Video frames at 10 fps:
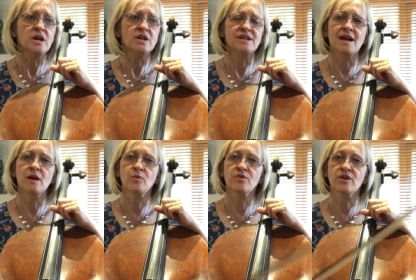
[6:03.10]
to
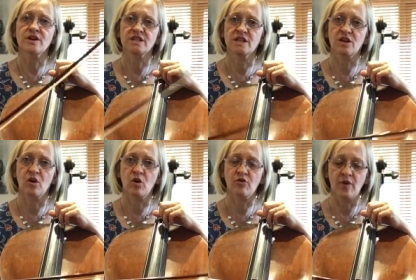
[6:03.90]
help with the idea
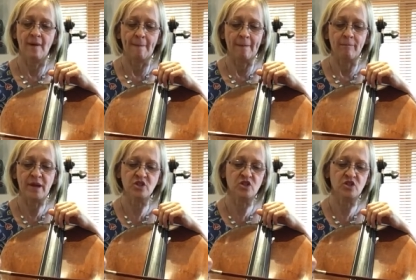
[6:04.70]
of pinch